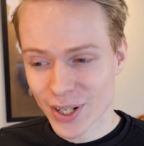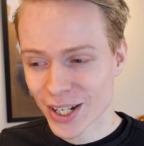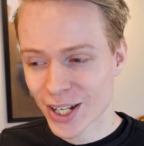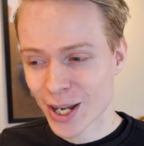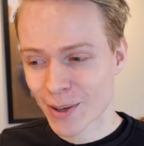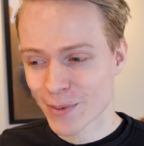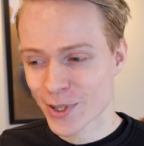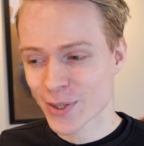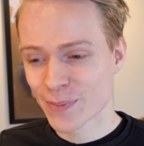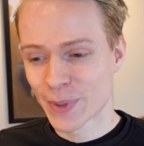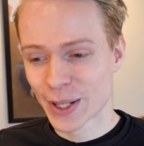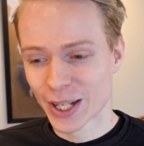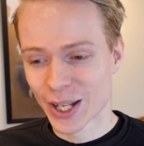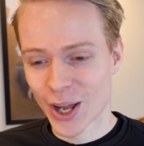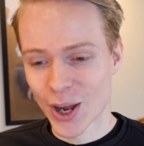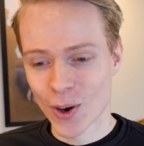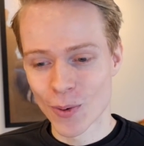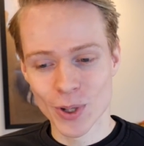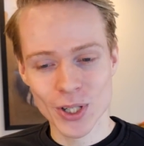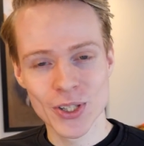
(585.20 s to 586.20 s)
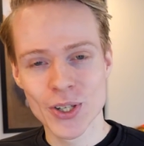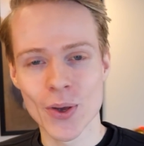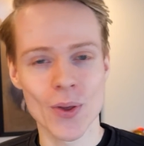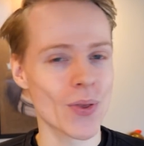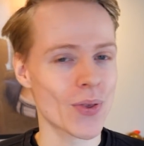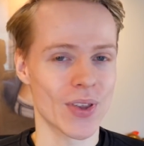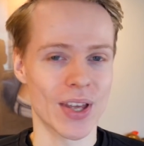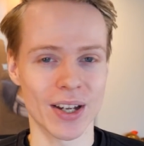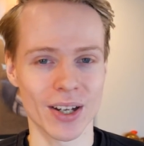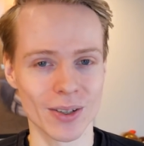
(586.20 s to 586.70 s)
in the comments below what you
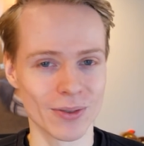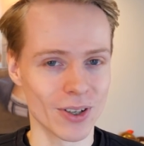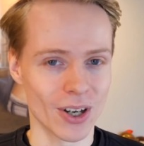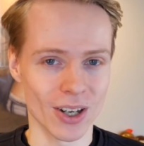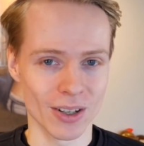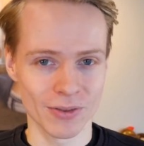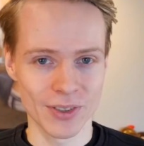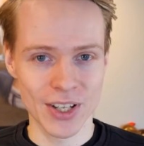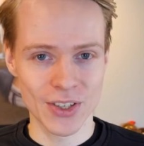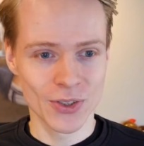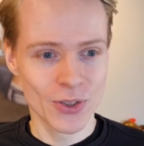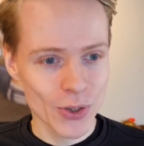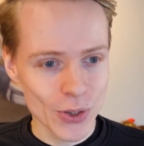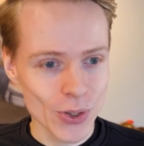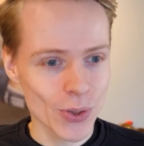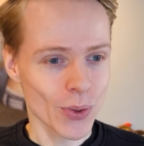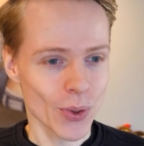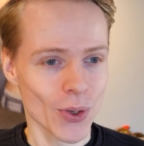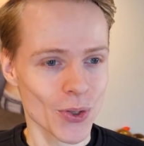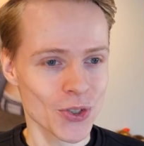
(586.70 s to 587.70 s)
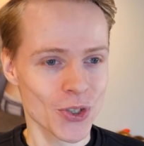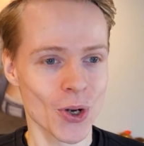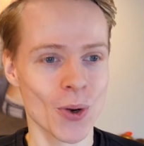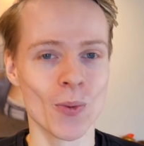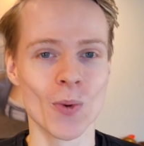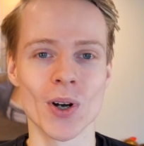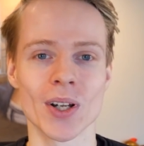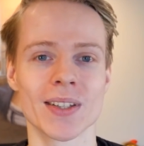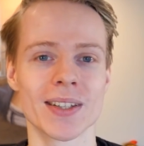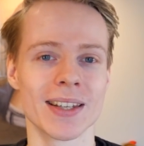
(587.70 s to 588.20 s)
think of all of this. Do you also
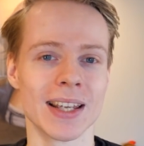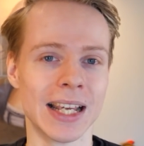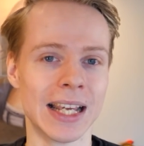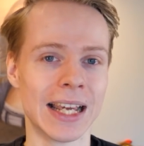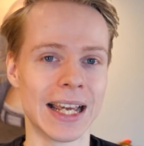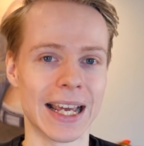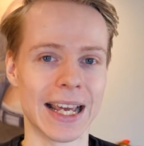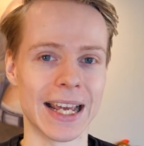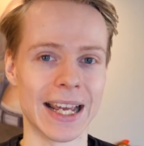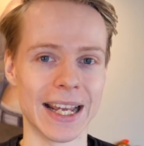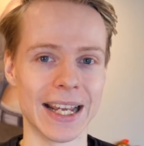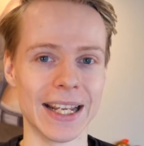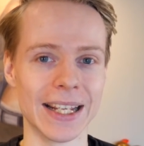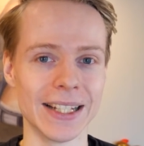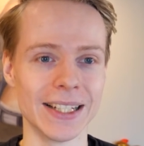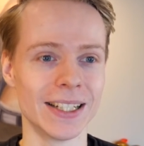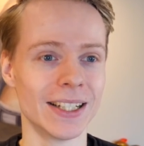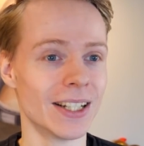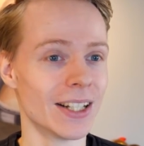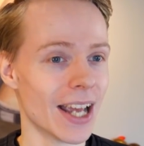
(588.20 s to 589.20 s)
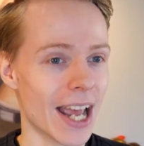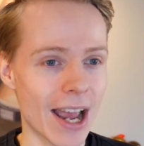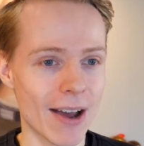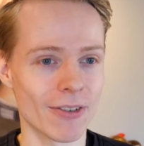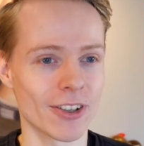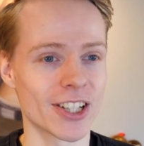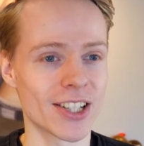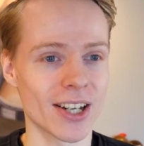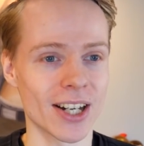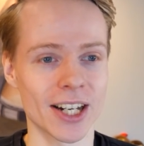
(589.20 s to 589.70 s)
want an
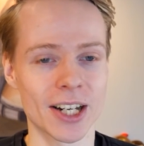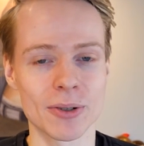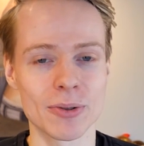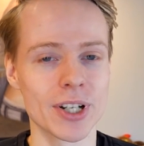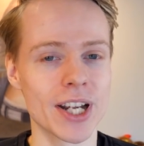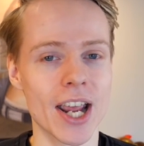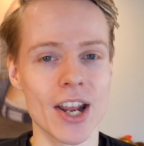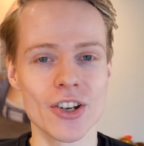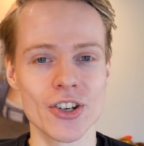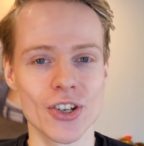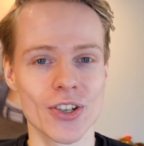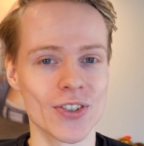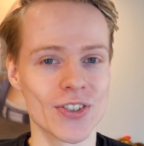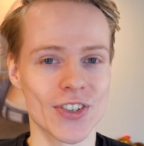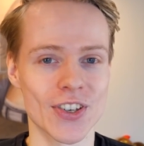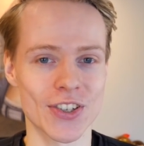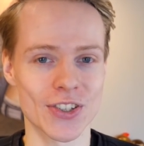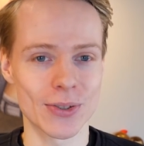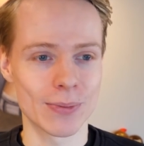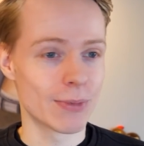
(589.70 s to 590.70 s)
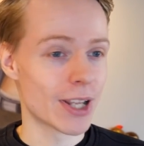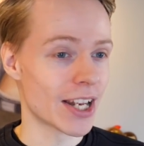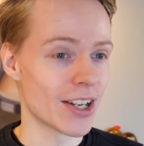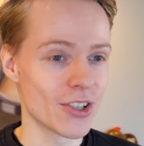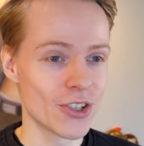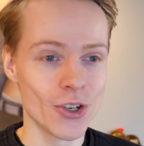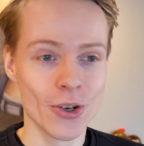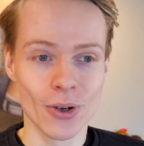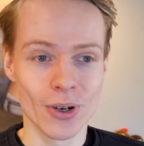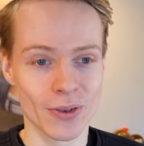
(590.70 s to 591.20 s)
avatar creation system that
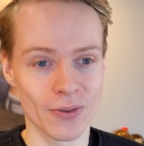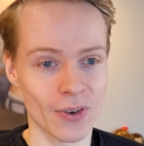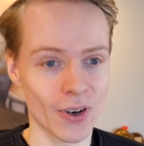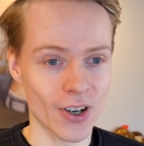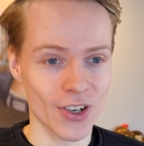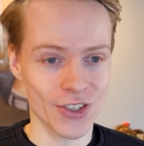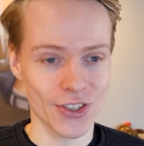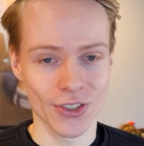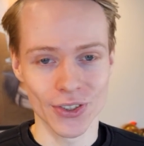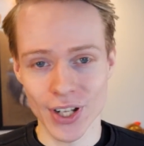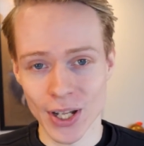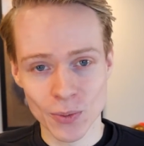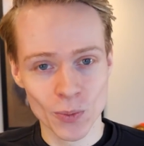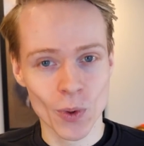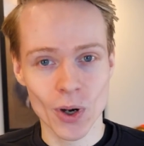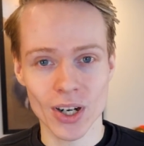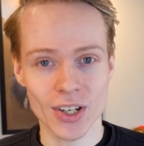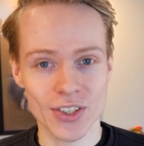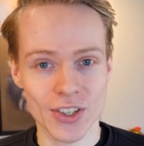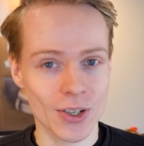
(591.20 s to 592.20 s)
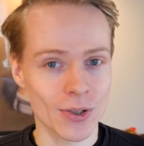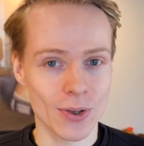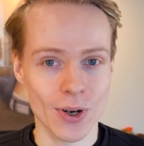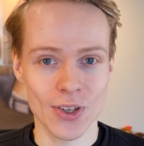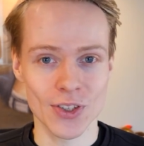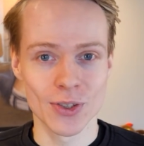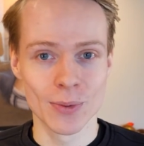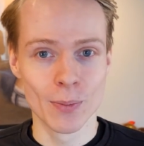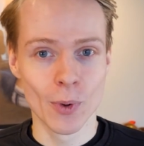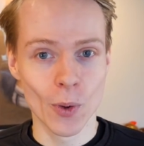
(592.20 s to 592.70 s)
is universal, that works
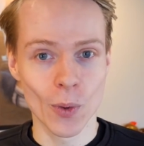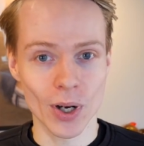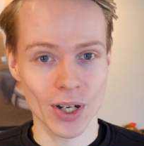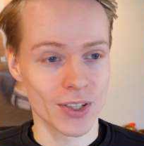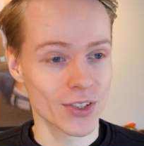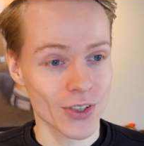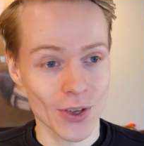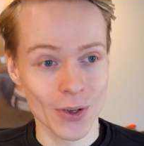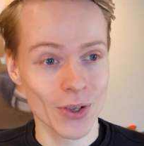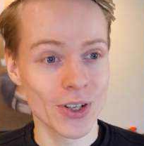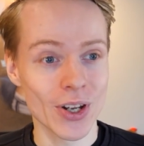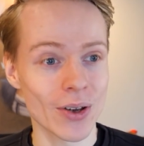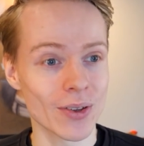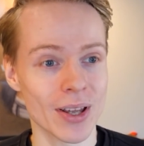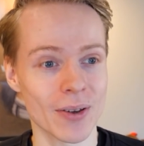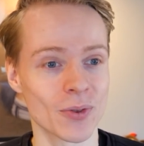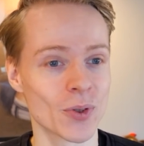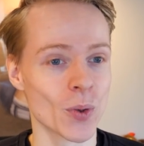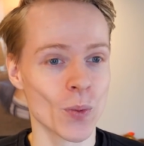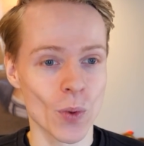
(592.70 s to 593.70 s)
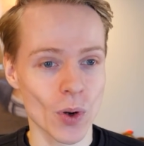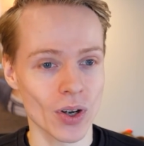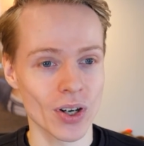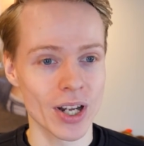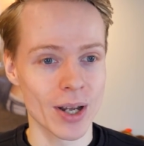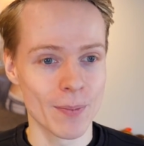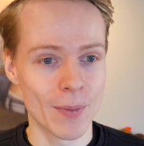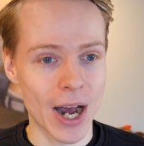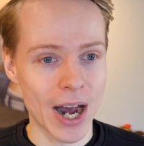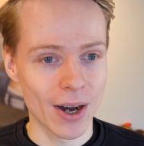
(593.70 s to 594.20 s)
across the board, so you don't have to
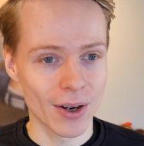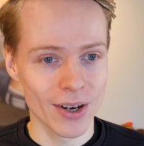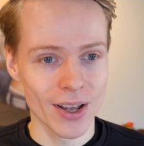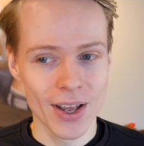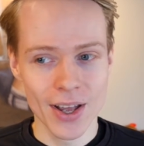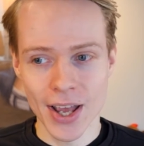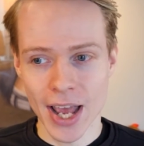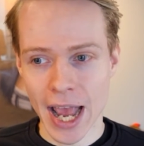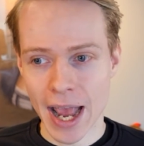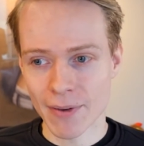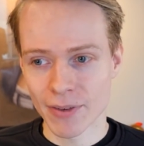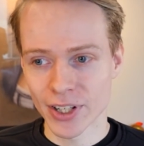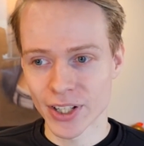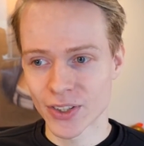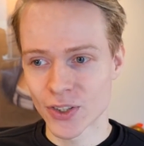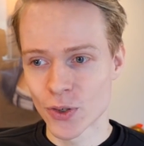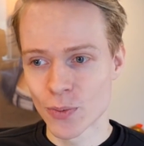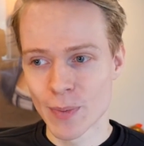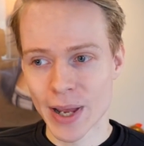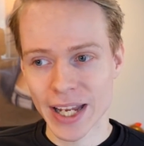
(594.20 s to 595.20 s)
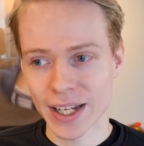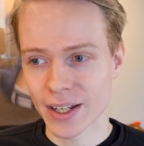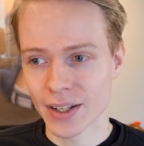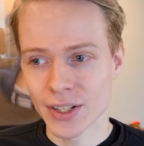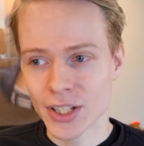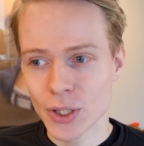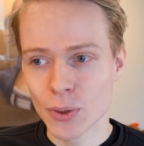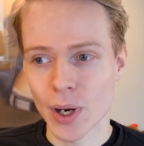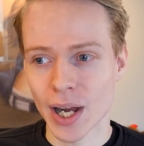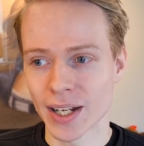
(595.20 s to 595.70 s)
worry about having to make a
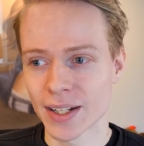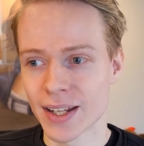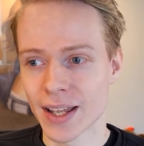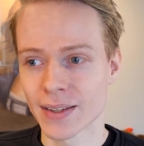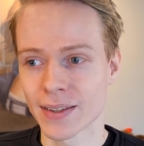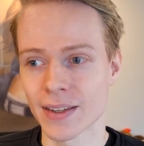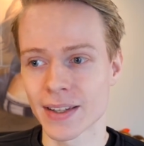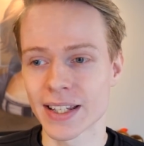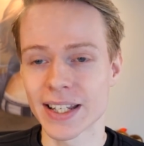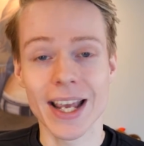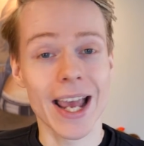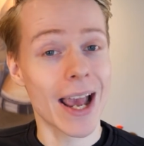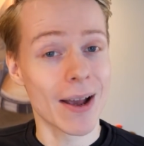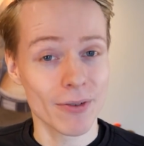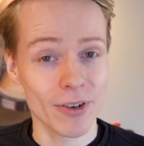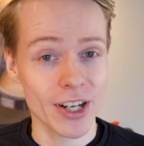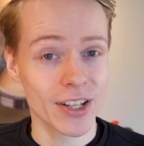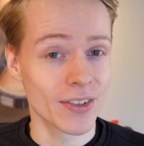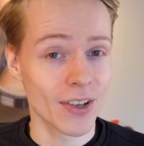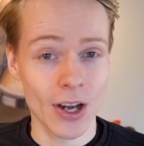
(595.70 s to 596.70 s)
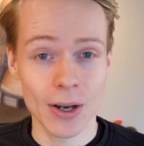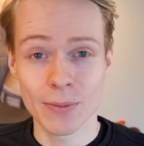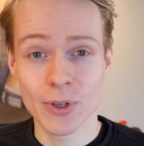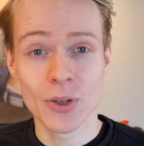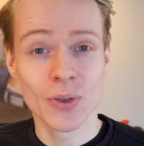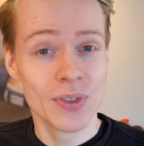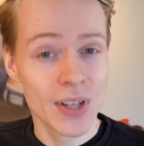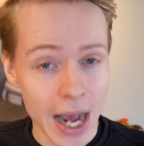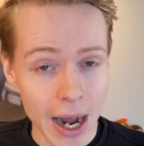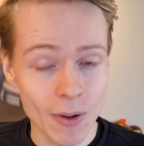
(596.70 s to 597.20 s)
new identity every time
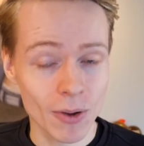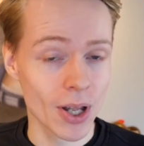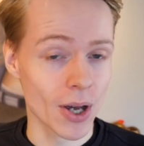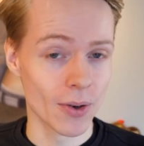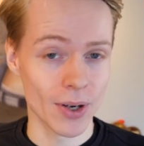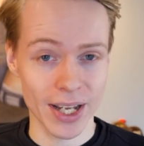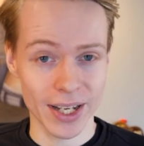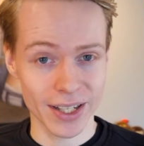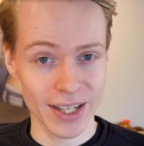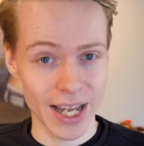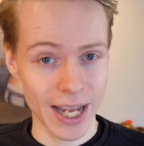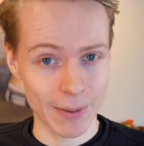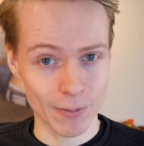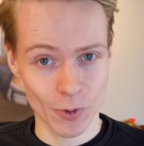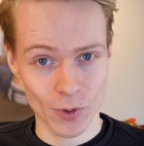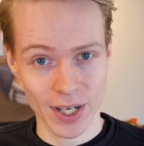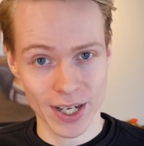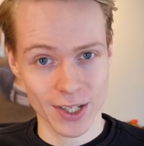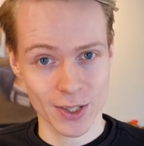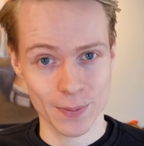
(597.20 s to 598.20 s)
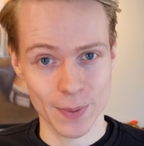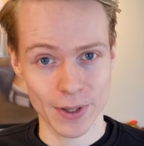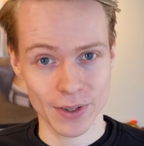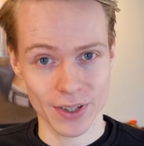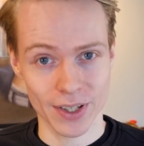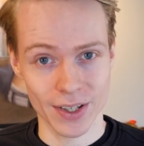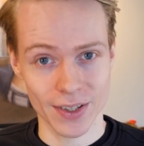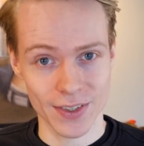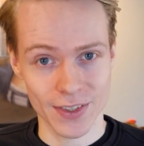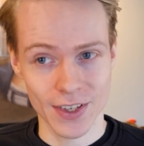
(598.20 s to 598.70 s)
you download a game or
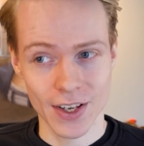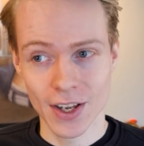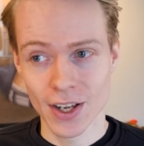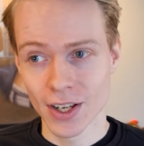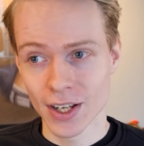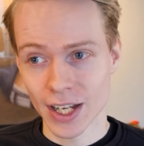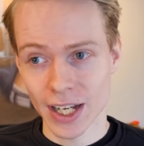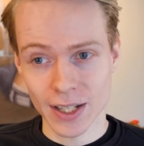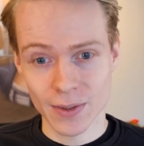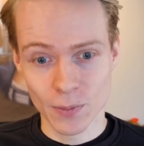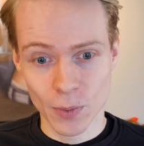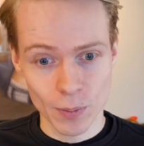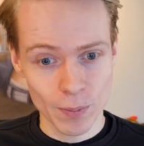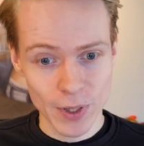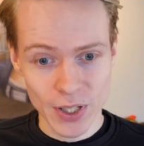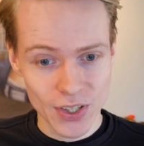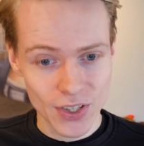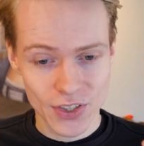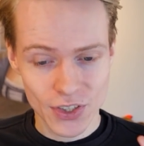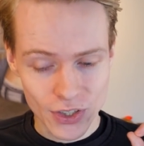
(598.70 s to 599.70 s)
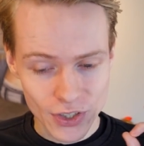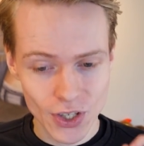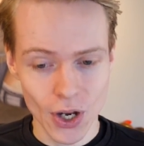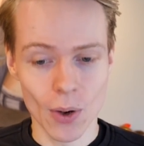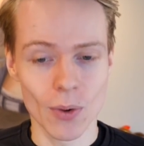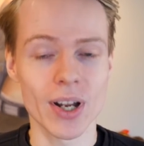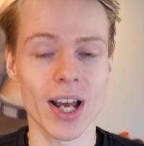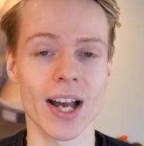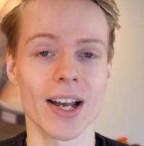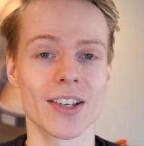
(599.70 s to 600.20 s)
experience? It would be just
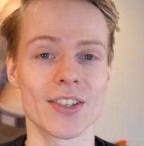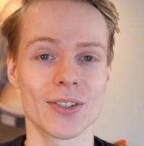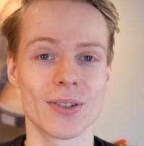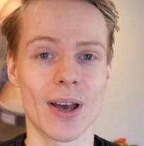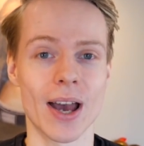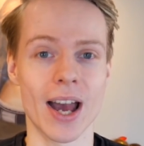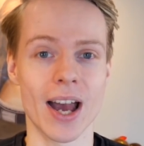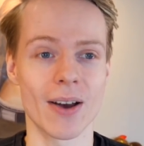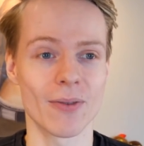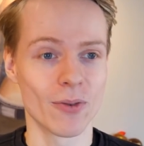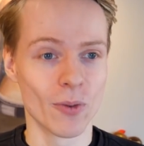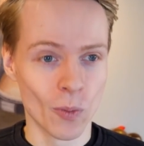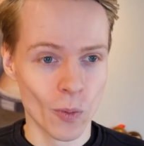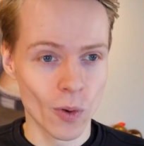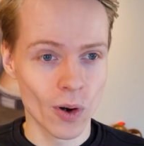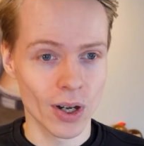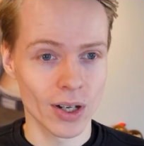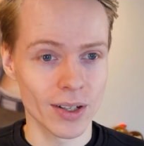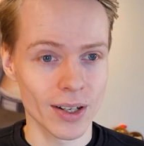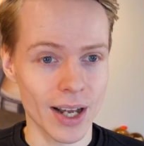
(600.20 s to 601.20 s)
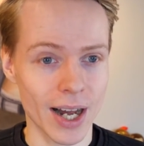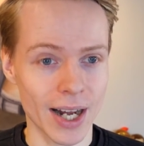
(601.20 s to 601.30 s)
so nice to have one